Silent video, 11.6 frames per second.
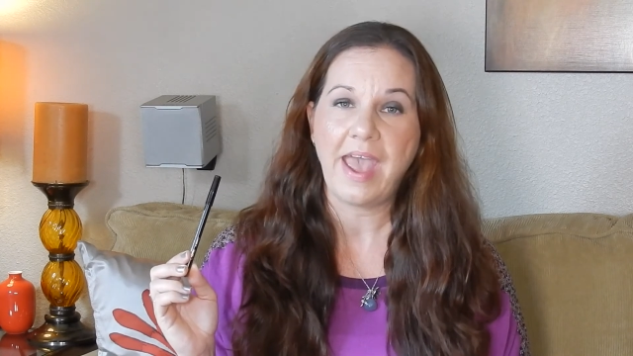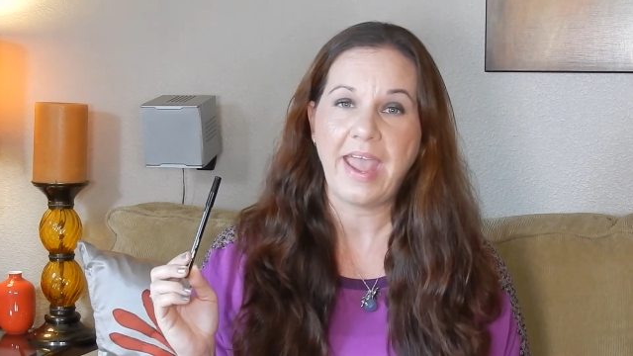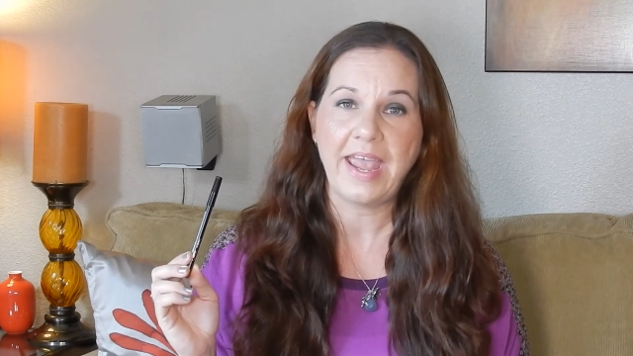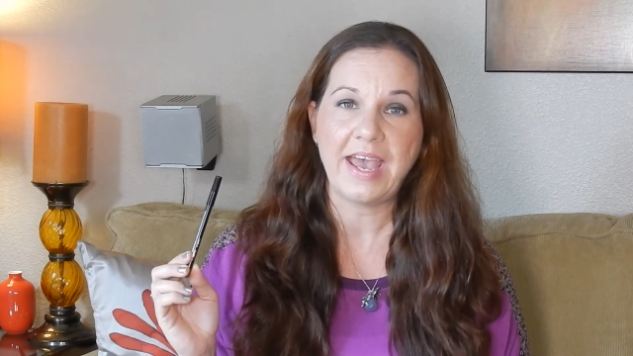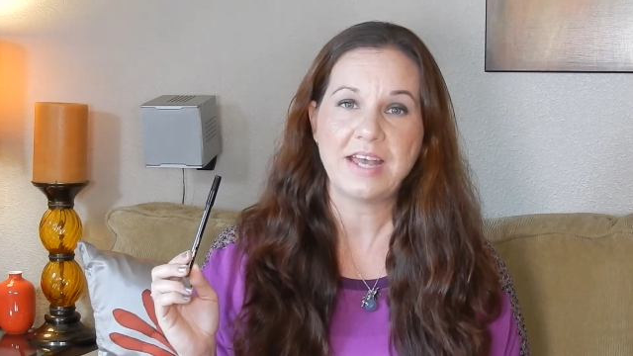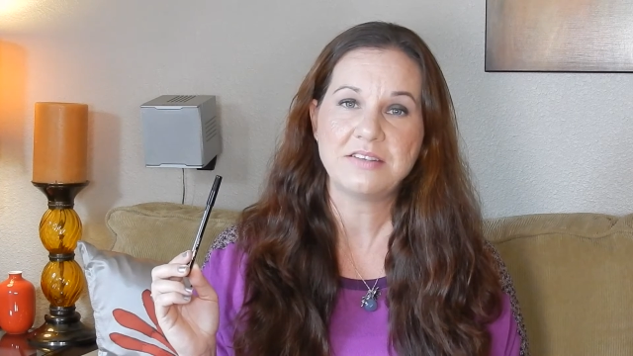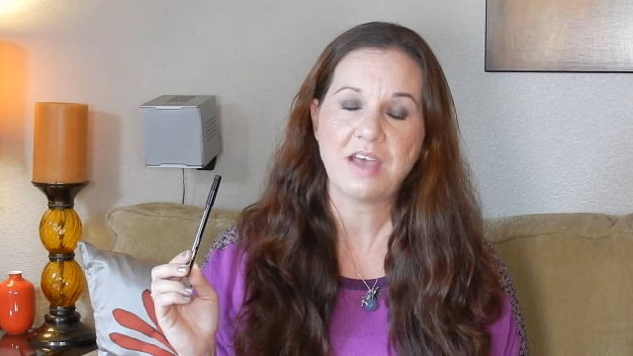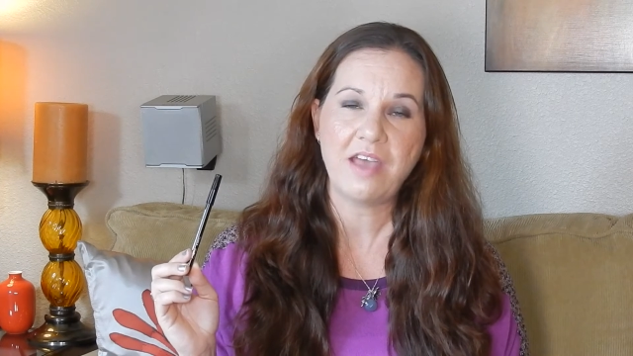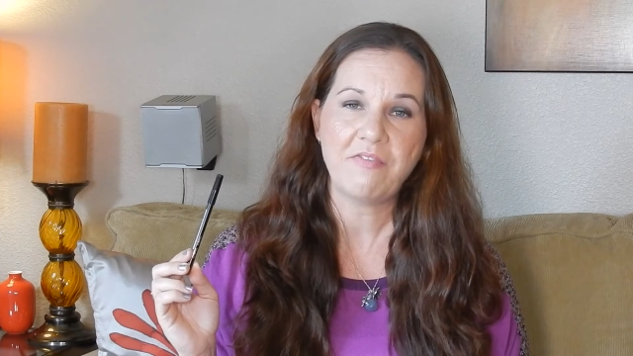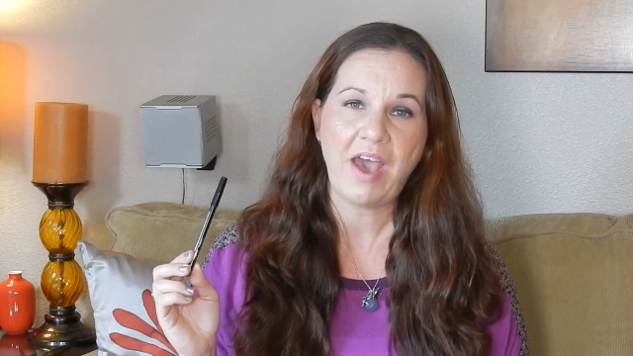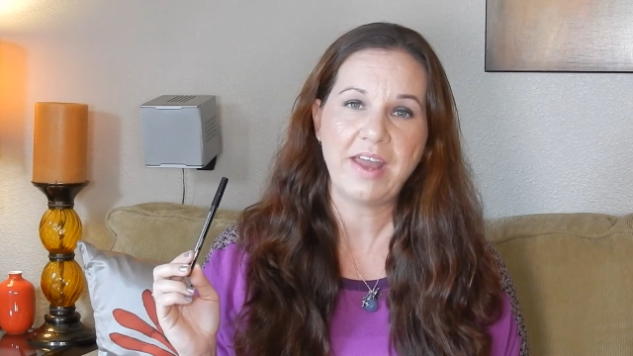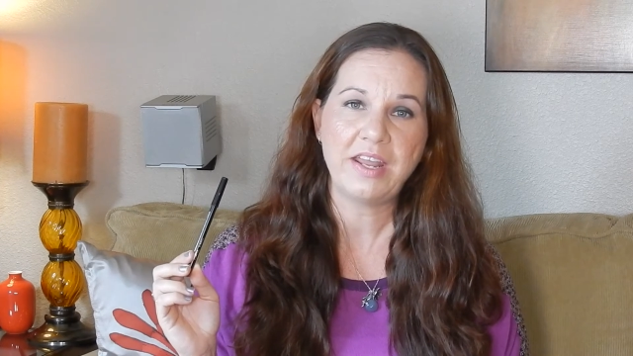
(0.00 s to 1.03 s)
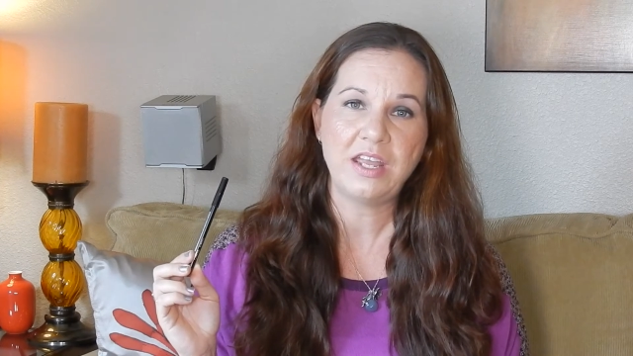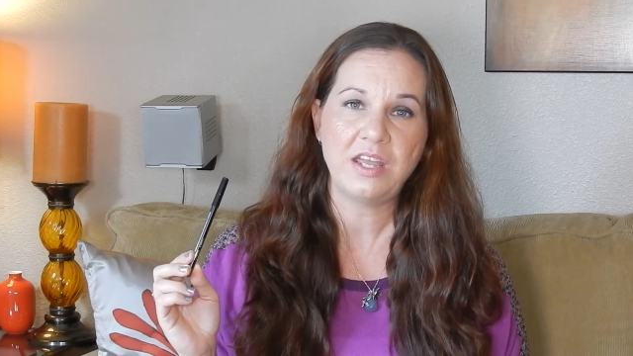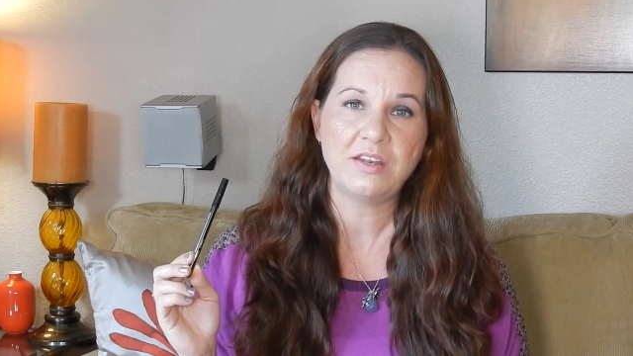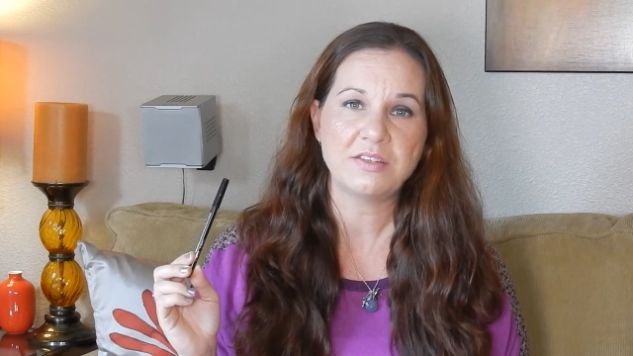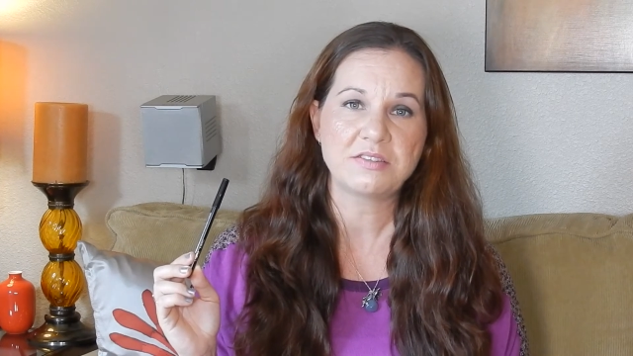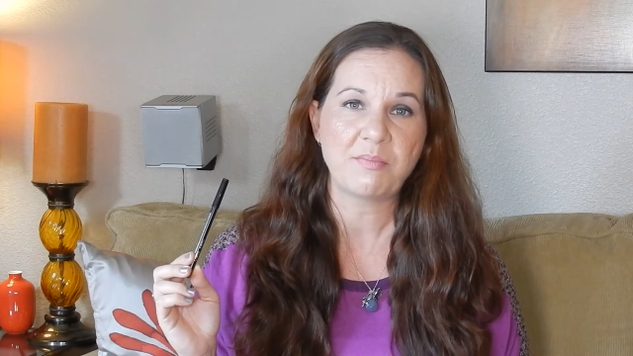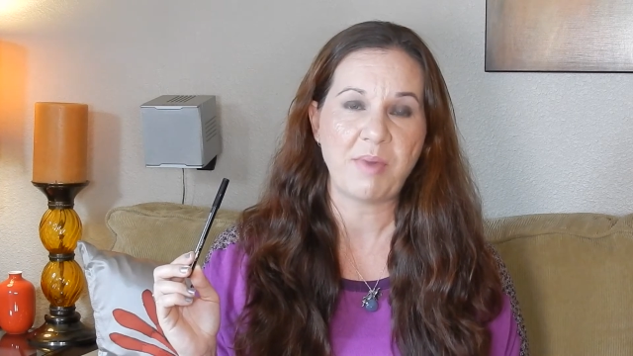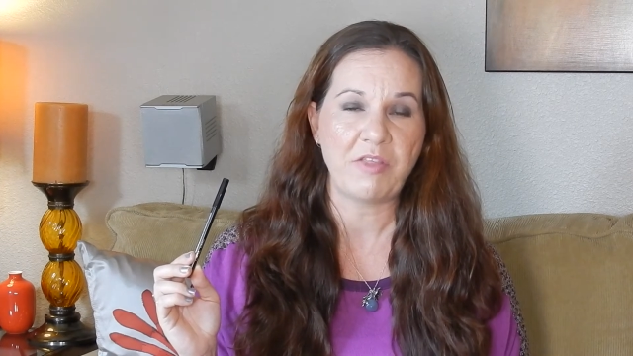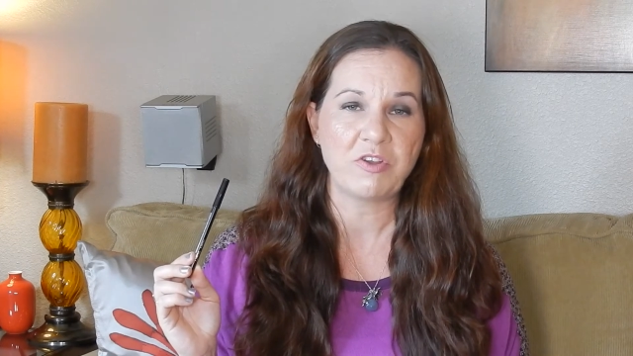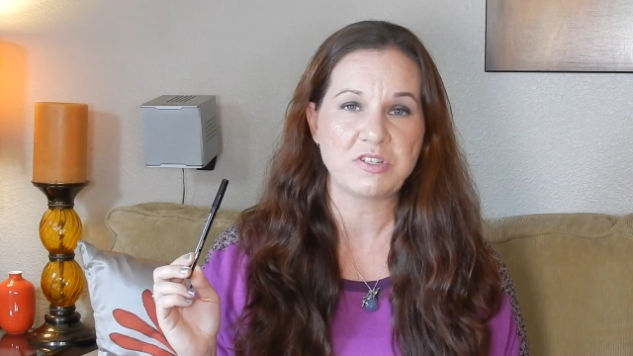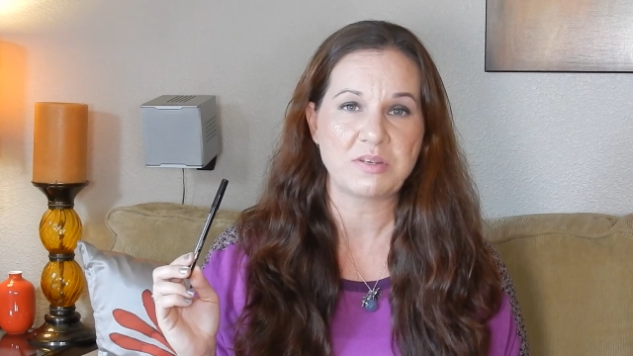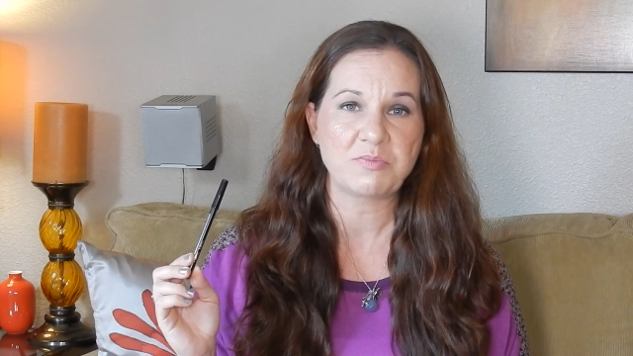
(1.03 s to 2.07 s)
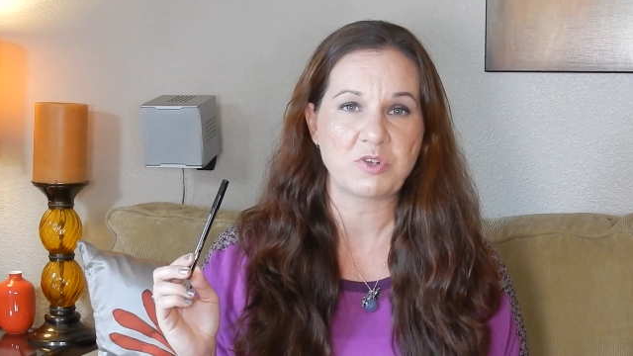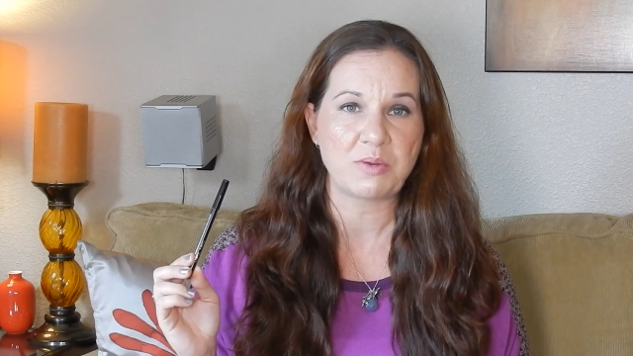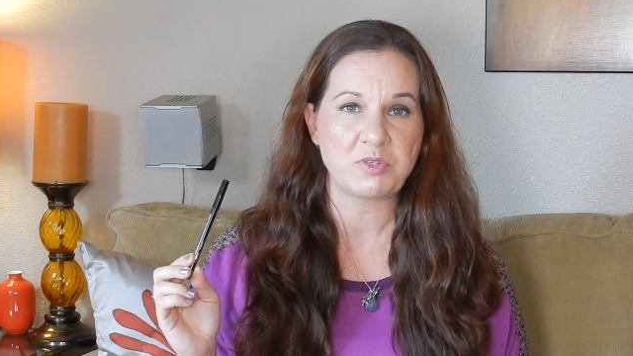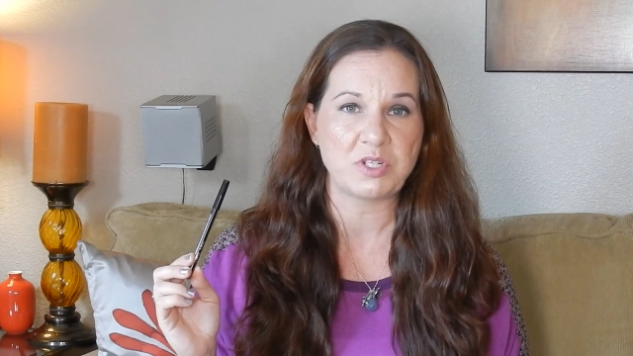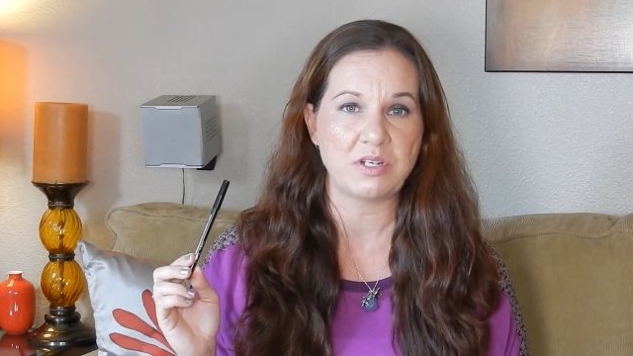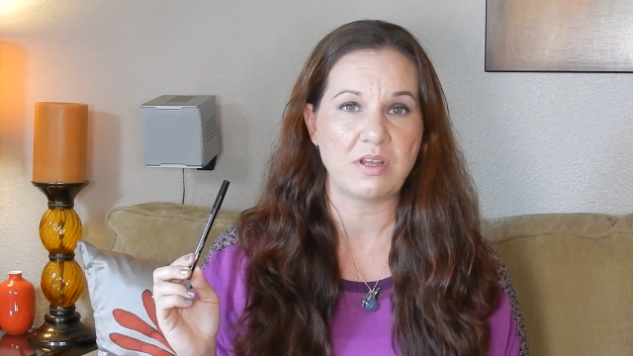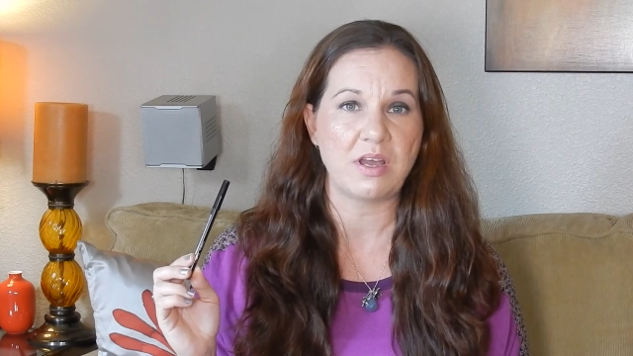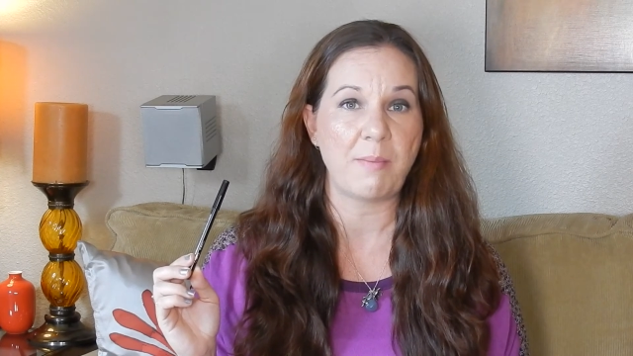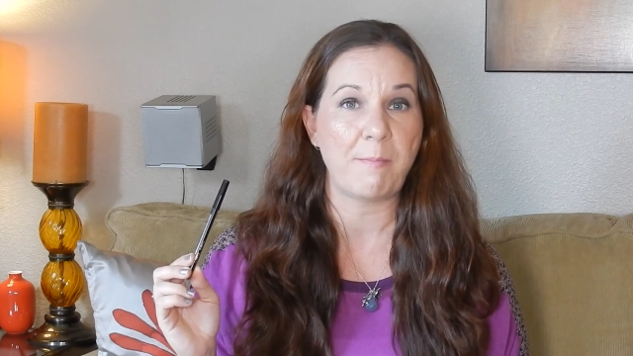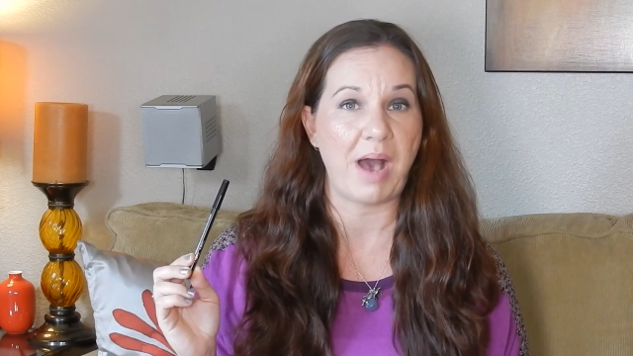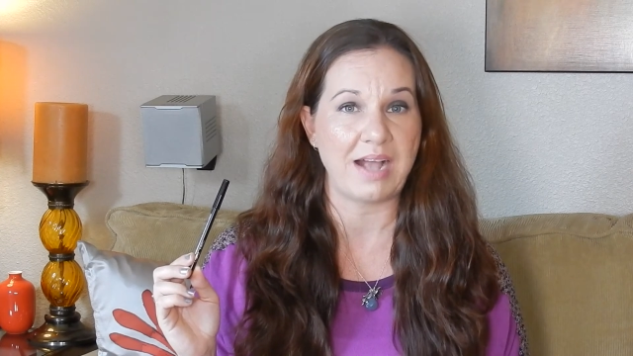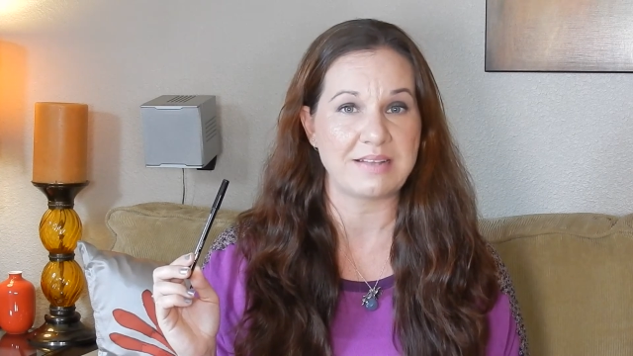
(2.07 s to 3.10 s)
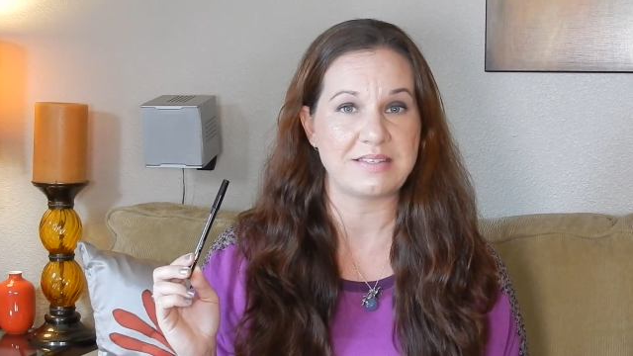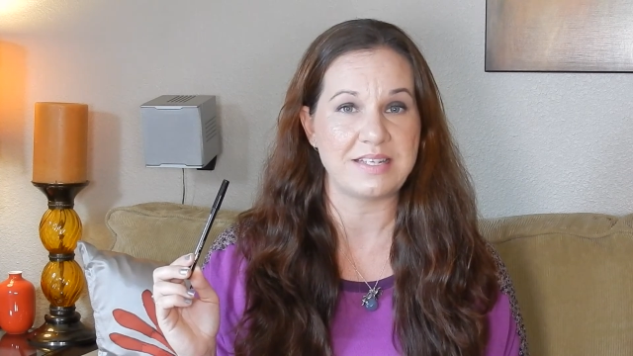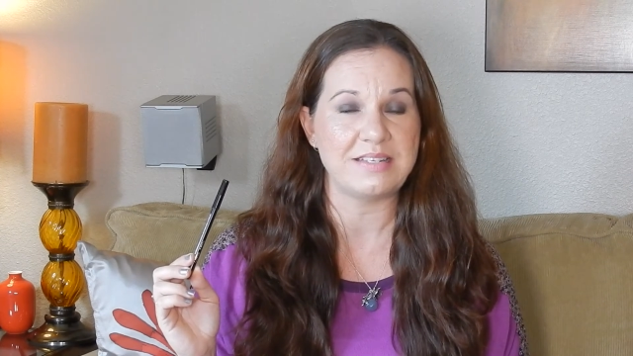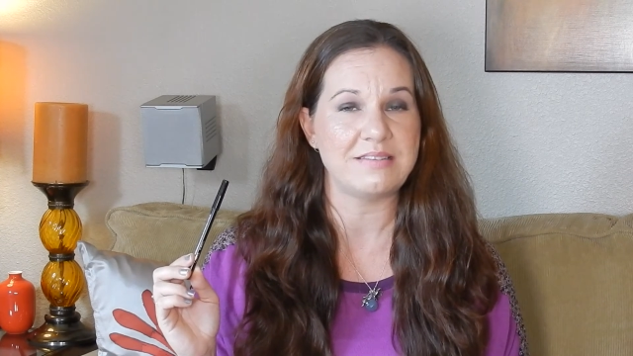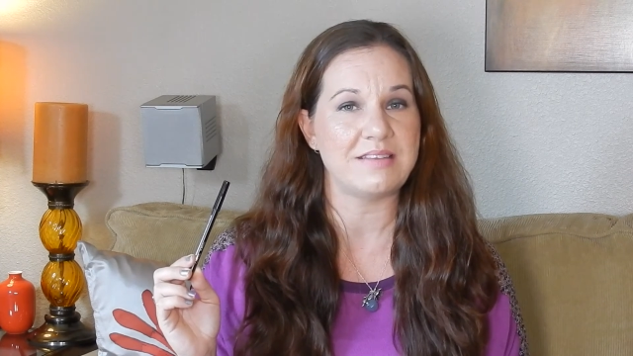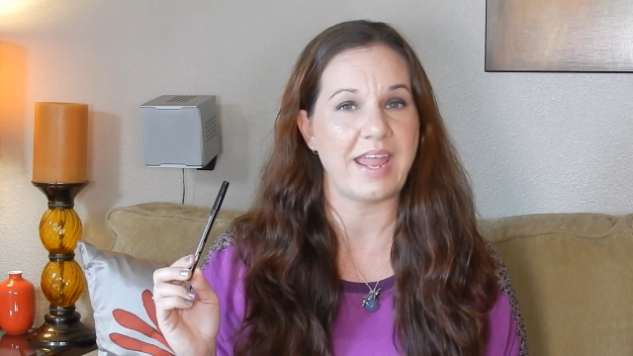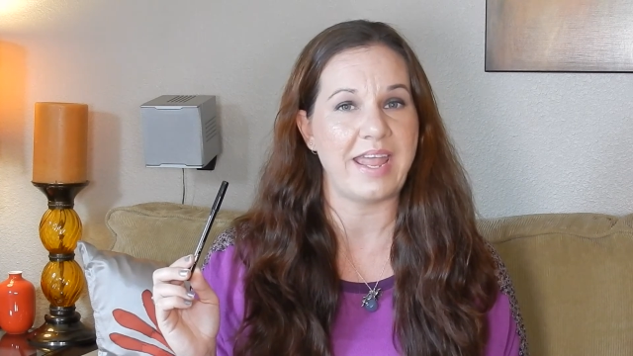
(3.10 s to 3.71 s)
and I've had it in some other subscription boxes,